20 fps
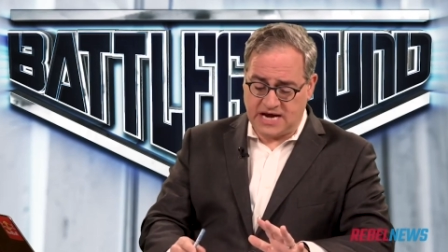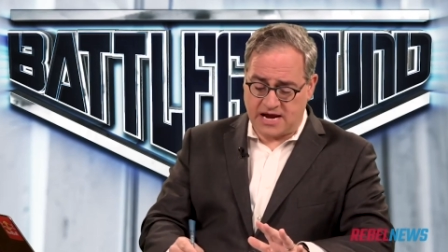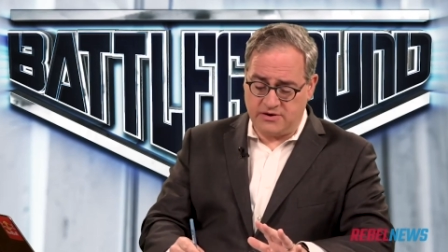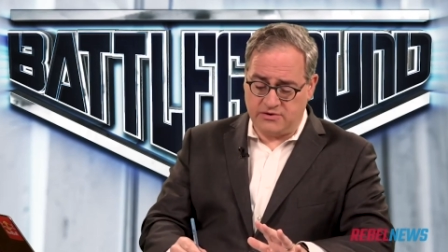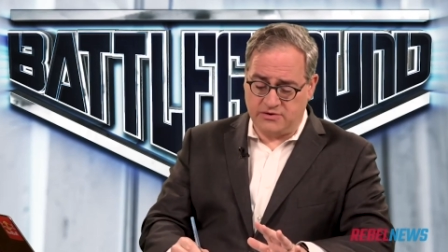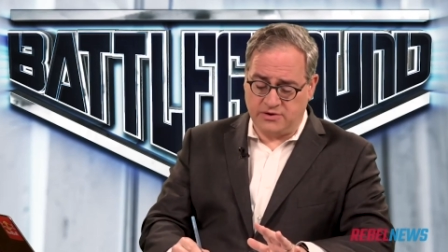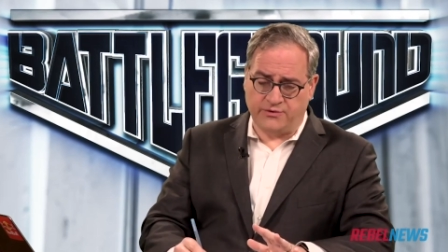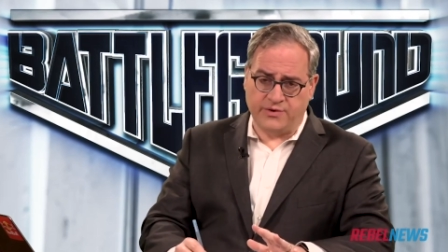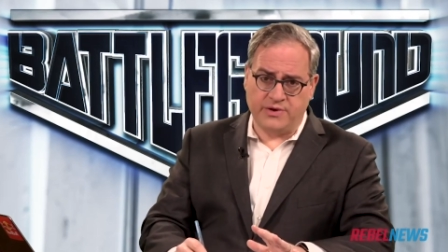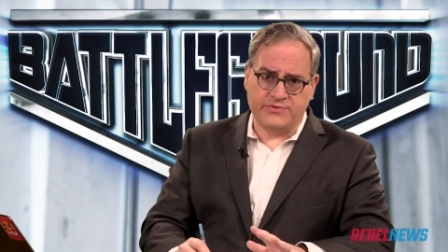I
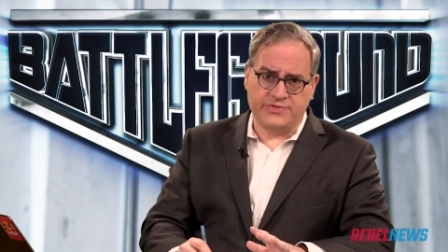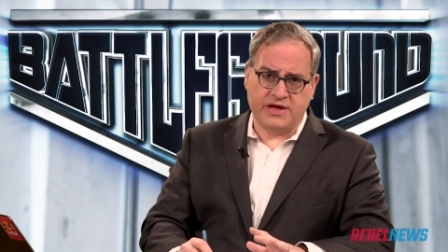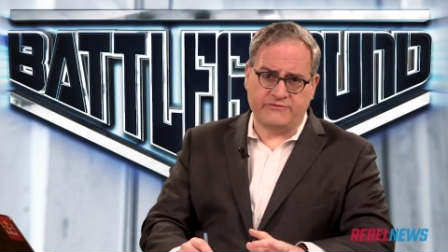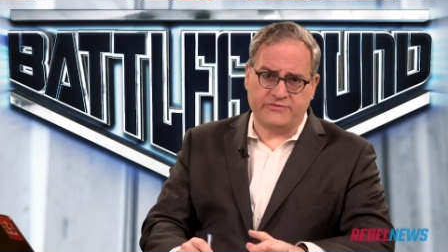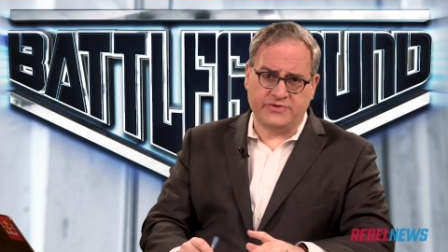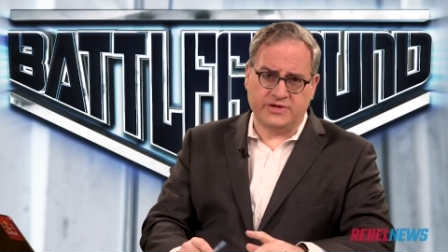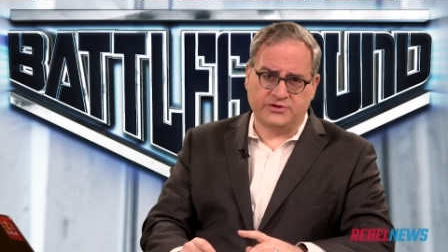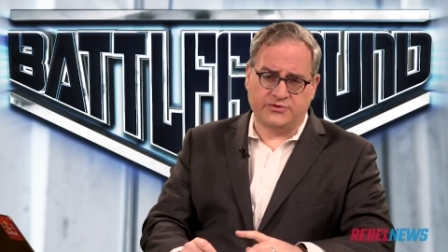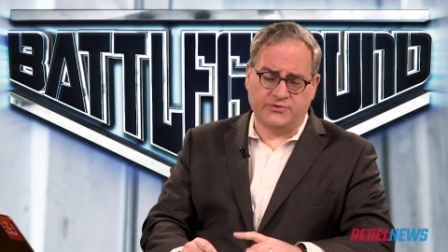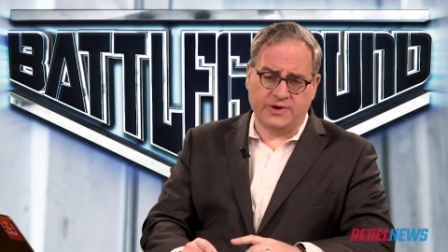don't agree with
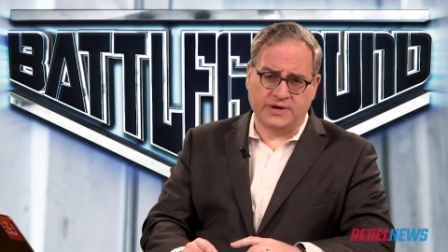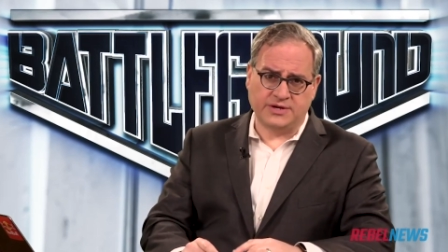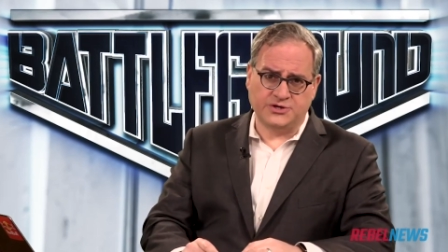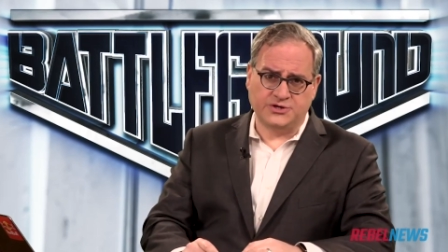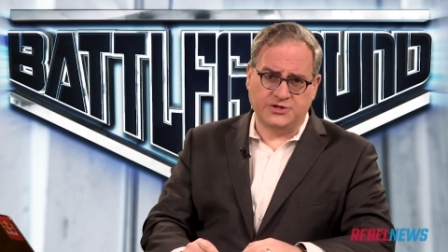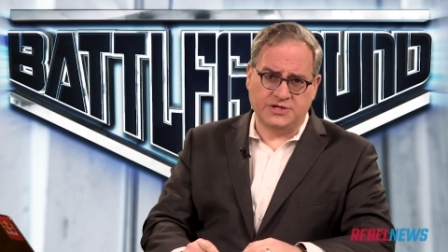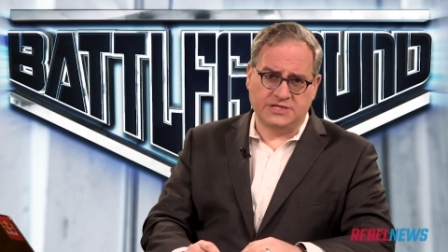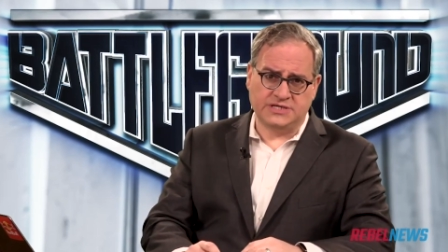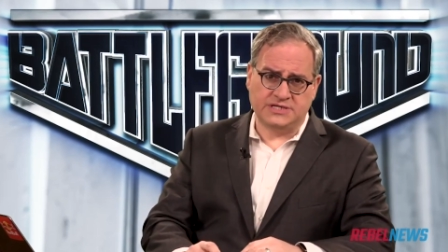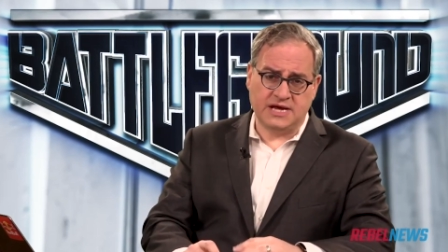everything Tariq
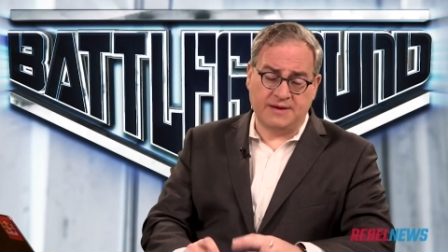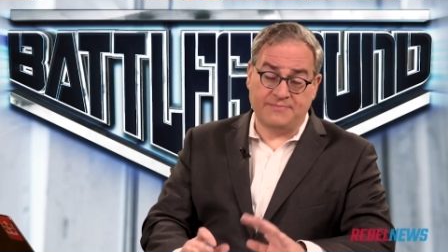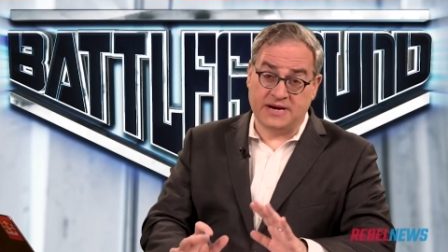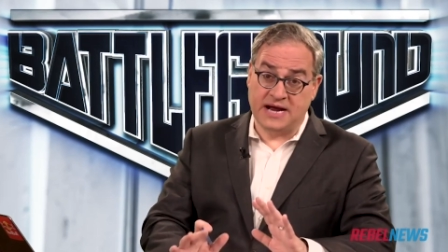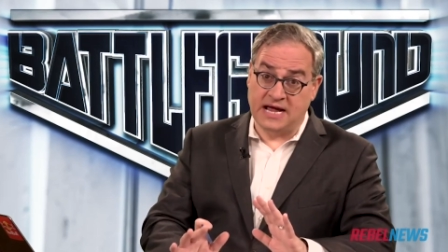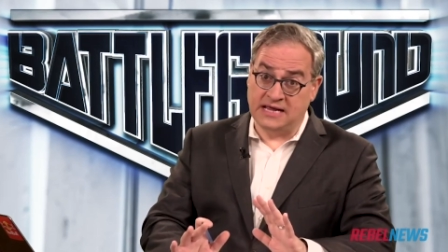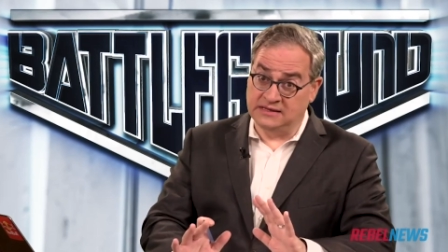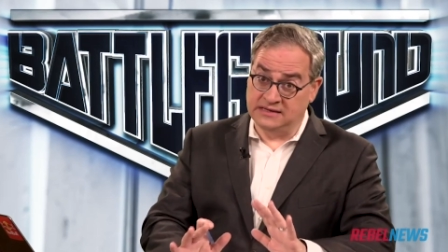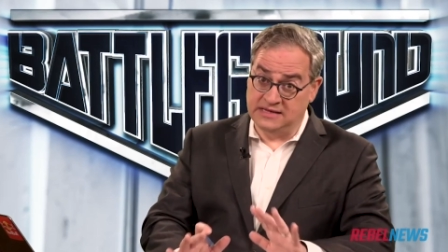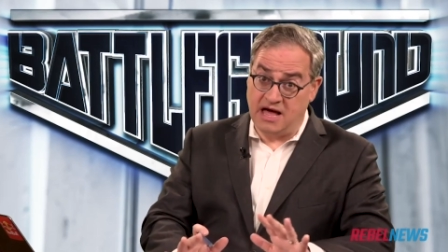Nasheed said, but
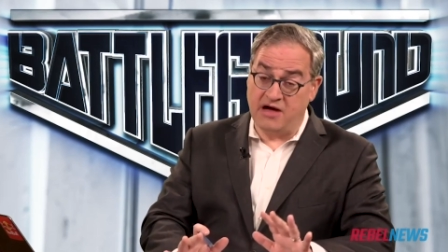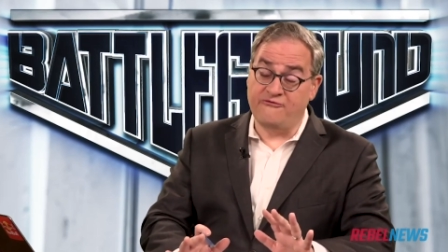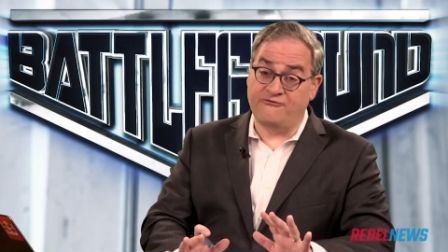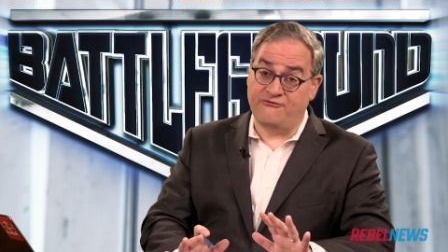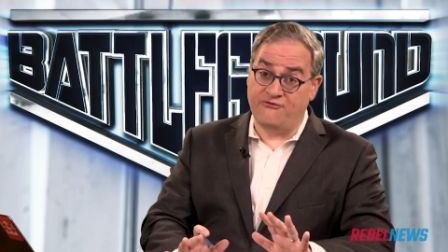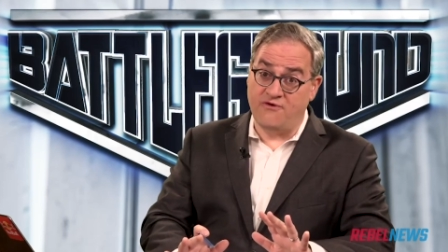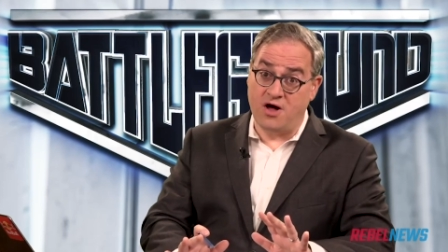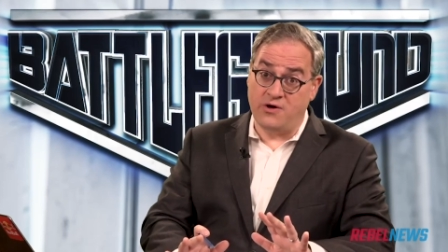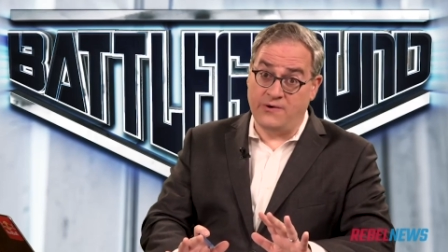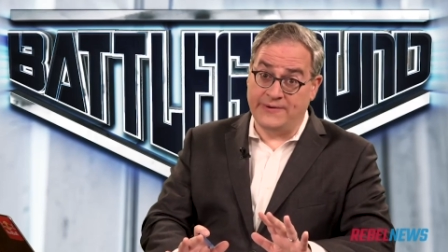I love
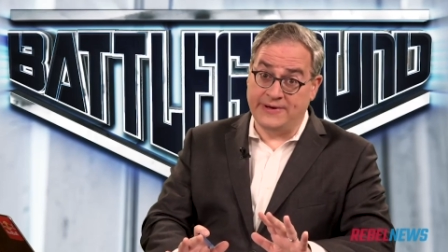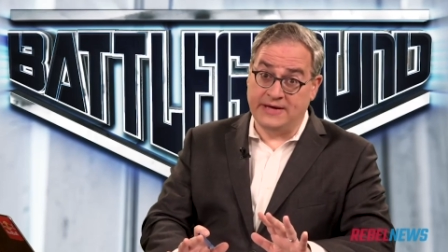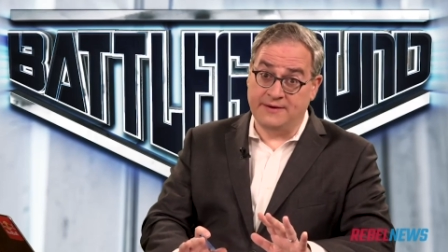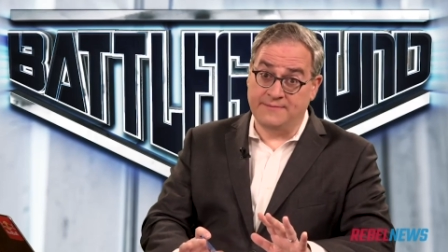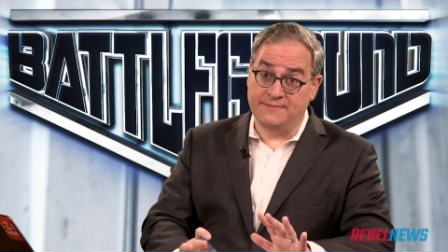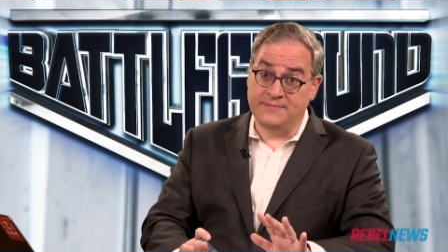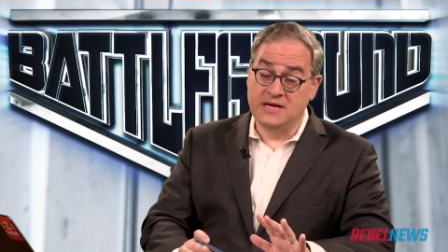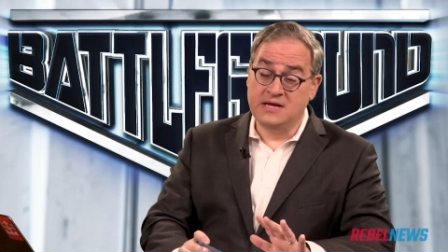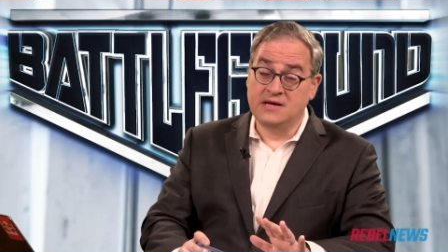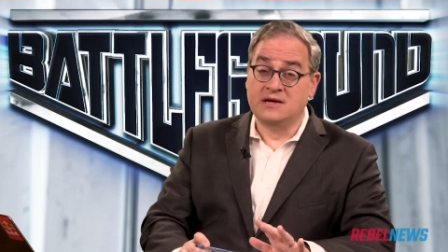following
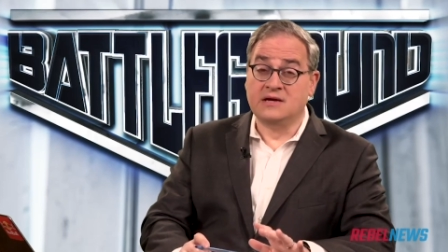him